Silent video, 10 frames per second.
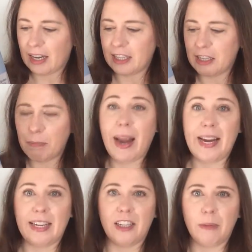
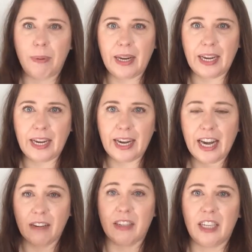space to be
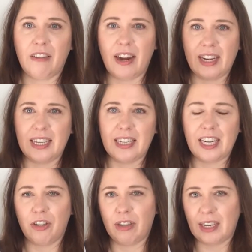innovative and
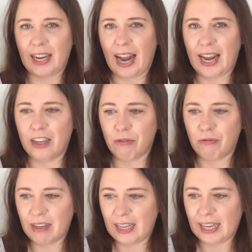eccentric and
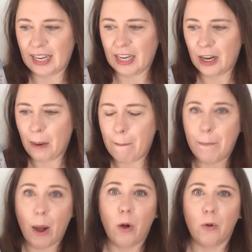really
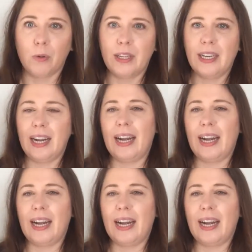bold,